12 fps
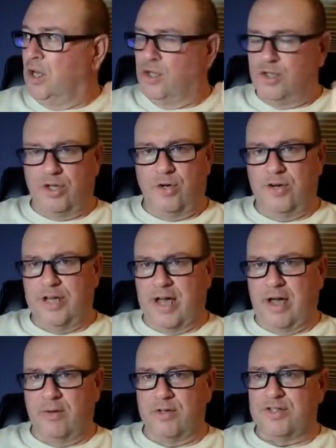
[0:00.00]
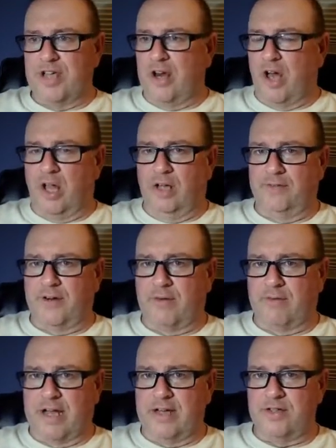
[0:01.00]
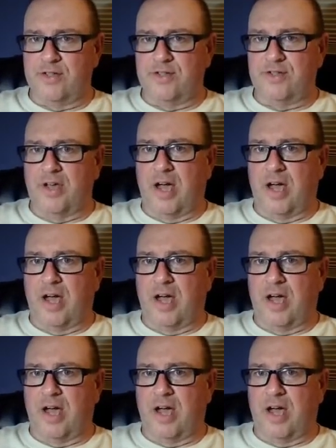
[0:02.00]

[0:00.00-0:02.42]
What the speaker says: Shooting hours at all of our ranges